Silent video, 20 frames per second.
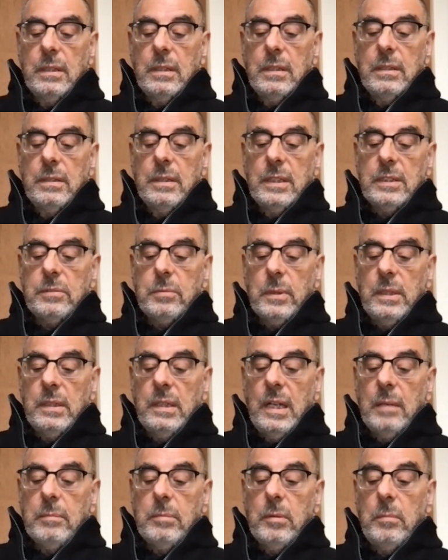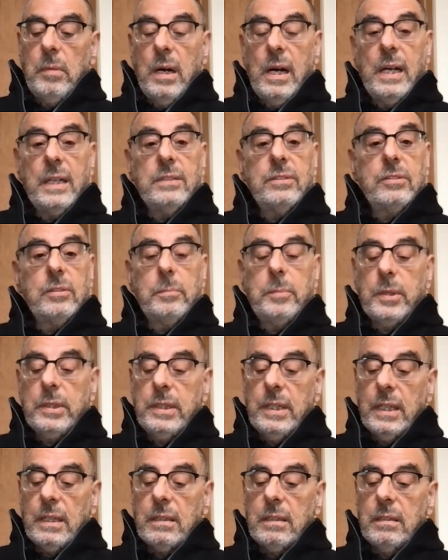This would enable minds to
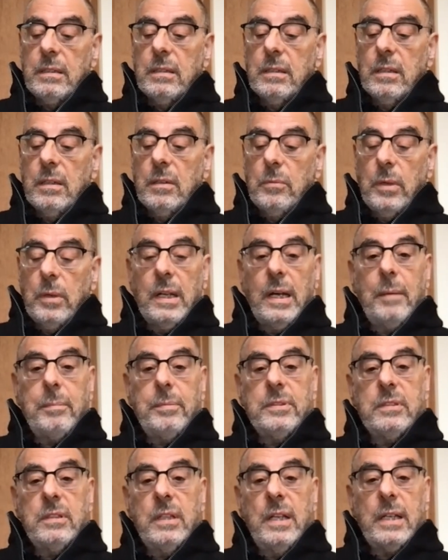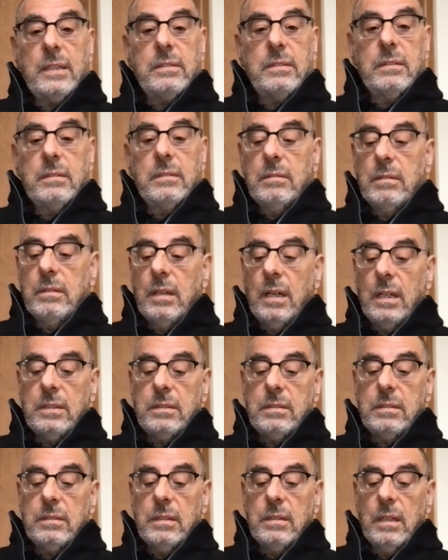predict what happens next,
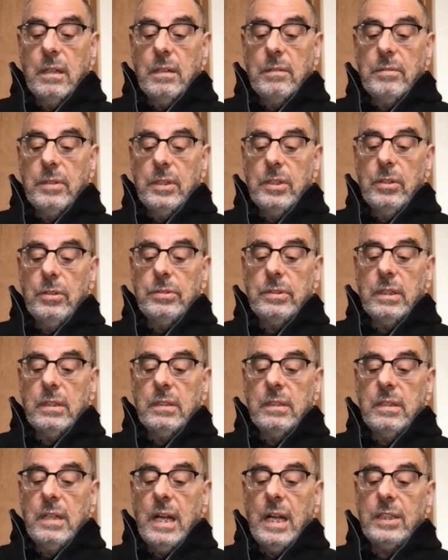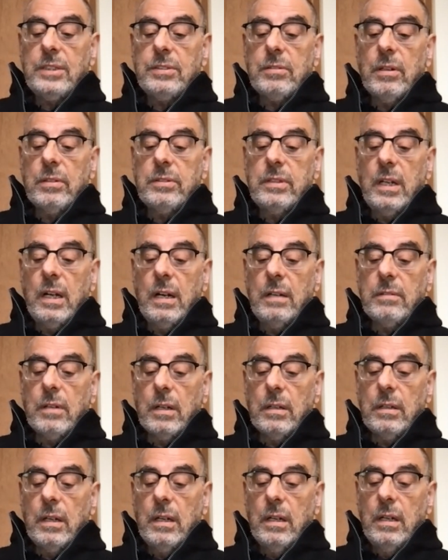thus reducing the natural
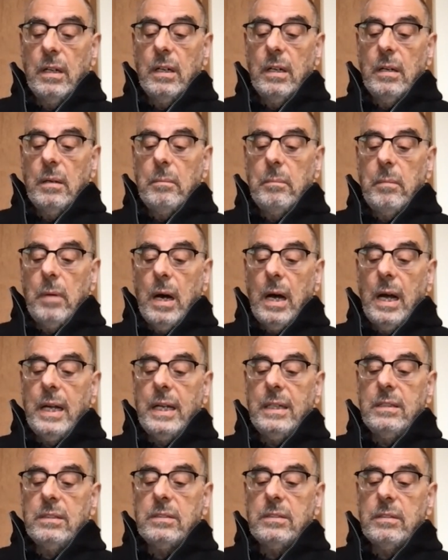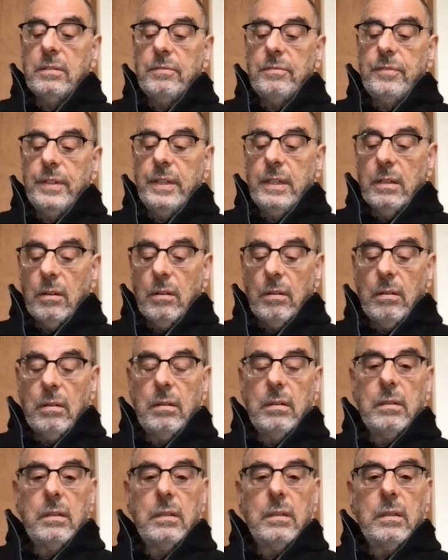terror minds feel
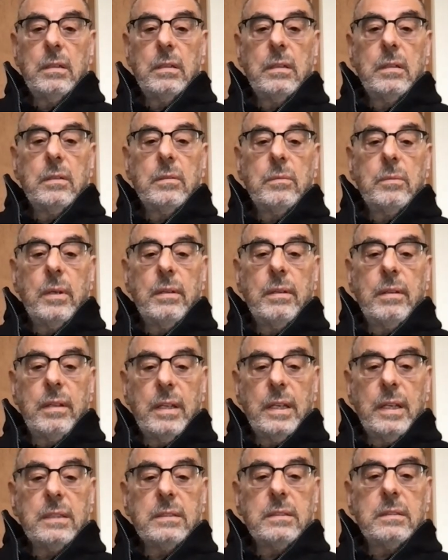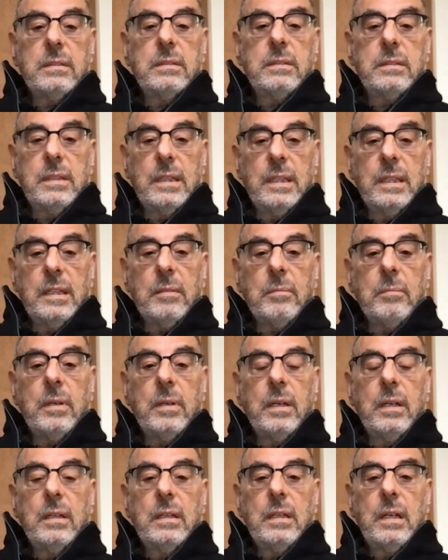when things seem
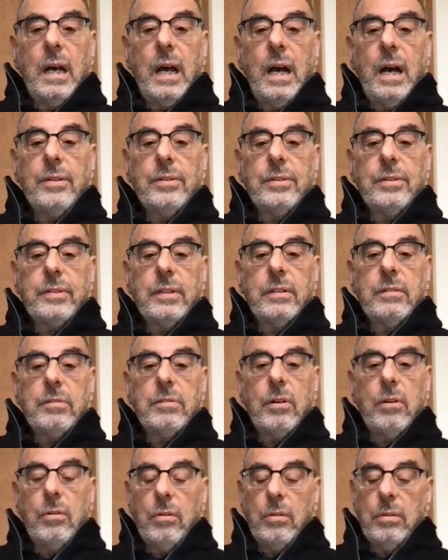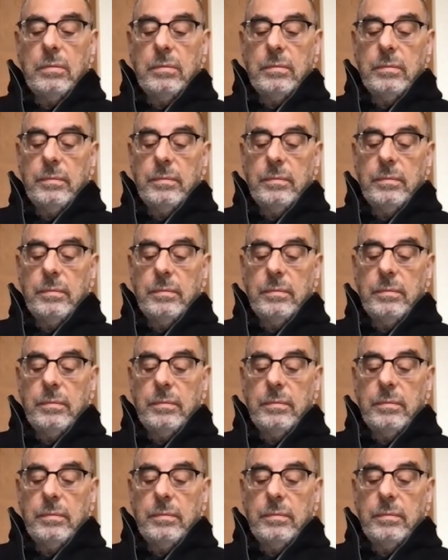out of control.